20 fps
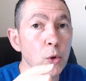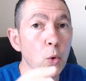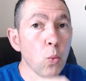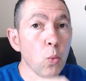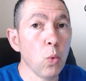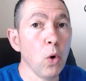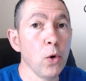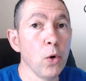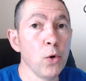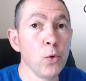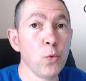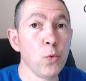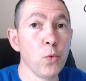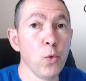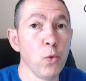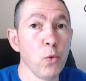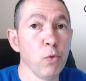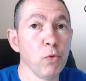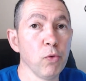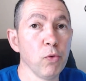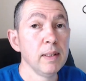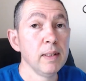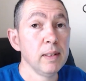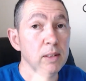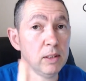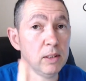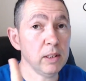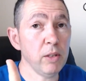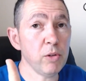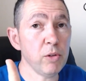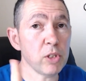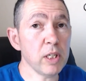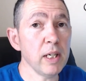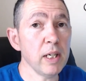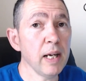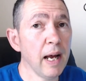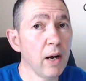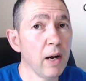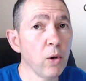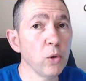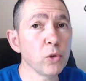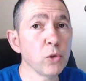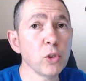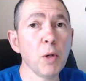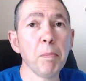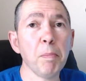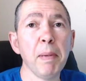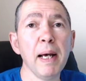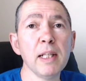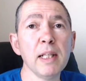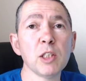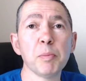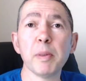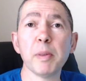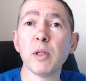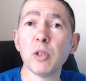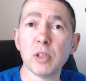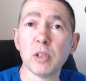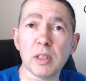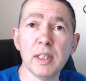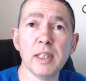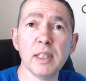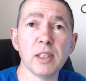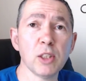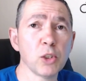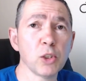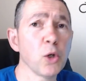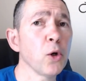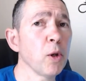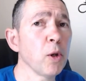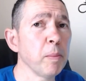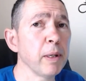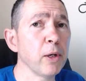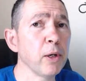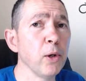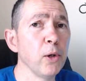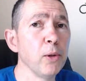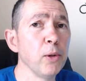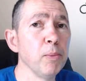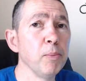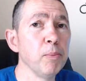one roof. Seriously, hang on to your pants because this is going to be good.